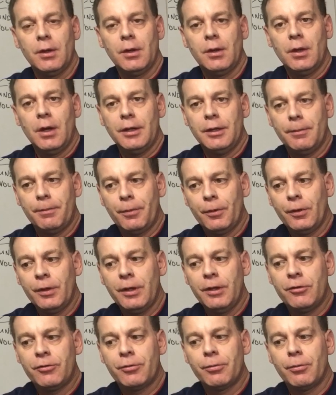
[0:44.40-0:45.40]
And the
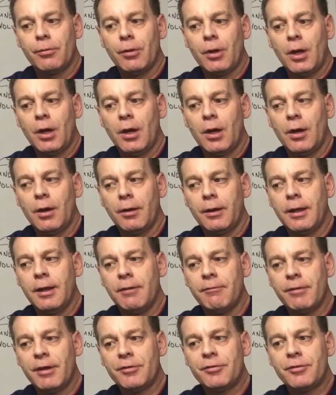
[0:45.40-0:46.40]
police can
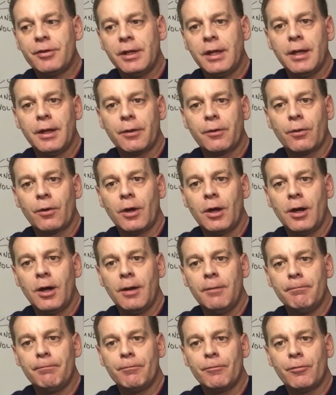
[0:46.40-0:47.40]
investigate a
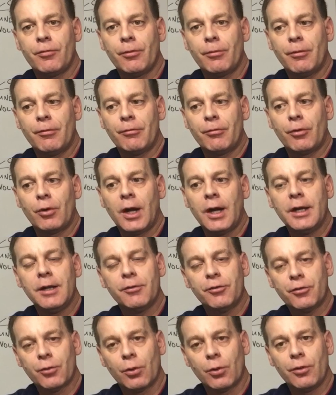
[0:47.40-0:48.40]
crime from a variety of
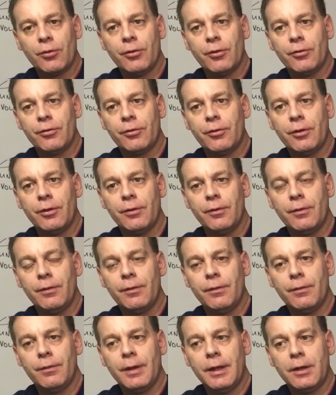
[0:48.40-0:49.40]
sources.
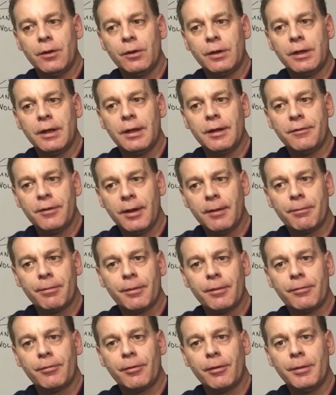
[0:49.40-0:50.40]
They could get a tip
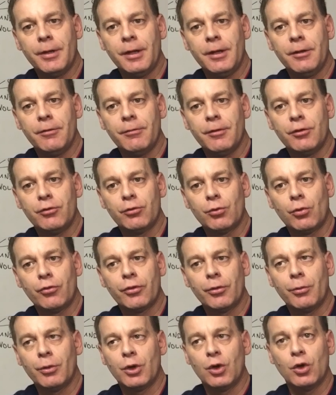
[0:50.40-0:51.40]
from an individual.
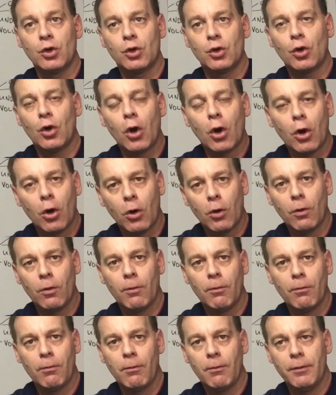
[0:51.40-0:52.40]
Someone could call
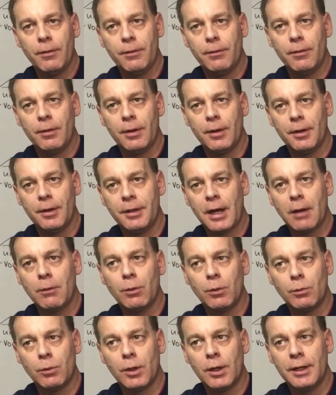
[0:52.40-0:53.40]

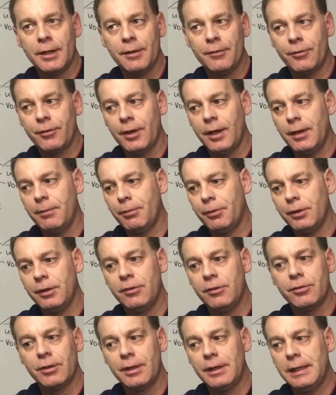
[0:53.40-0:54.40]
911 and say,
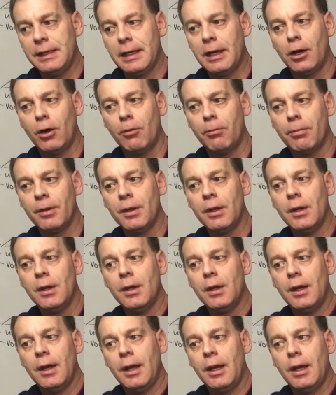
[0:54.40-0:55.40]
"Police, I need help."
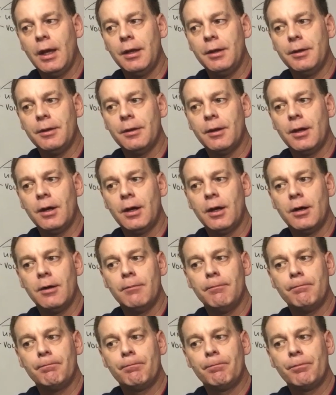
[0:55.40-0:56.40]
And
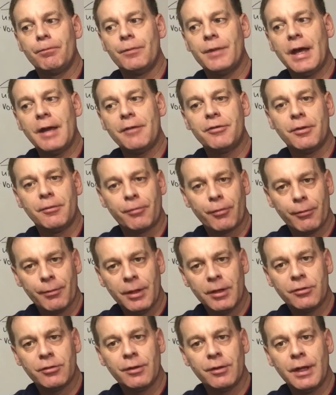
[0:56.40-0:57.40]
that's
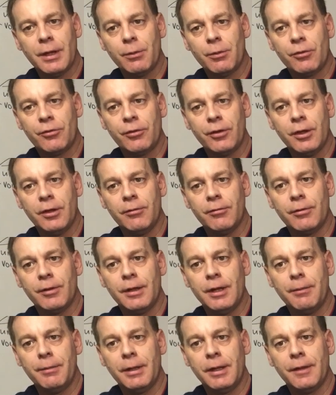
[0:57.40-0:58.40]
information they receive, and
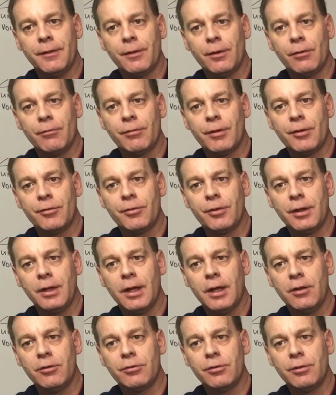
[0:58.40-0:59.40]
they begin their
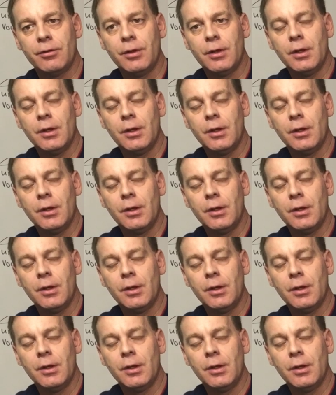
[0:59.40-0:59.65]
investigation.